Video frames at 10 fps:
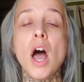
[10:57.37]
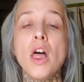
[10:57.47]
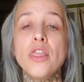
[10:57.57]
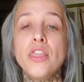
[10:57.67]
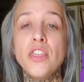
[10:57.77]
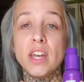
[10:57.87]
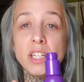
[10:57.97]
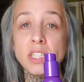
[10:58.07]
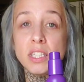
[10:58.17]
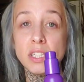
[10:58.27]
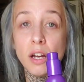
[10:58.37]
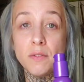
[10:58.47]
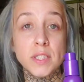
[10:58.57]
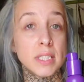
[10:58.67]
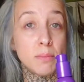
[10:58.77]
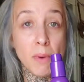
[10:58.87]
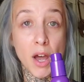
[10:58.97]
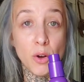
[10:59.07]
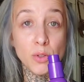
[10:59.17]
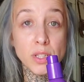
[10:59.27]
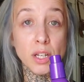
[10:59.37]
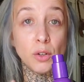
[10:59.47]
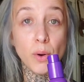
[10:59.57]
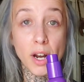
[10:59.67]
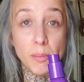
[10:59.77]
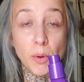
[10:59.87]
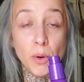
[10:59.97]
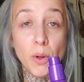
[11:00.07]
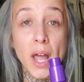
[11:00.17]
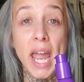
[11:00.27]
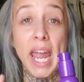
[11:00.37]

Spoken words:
This stuff smells incredible.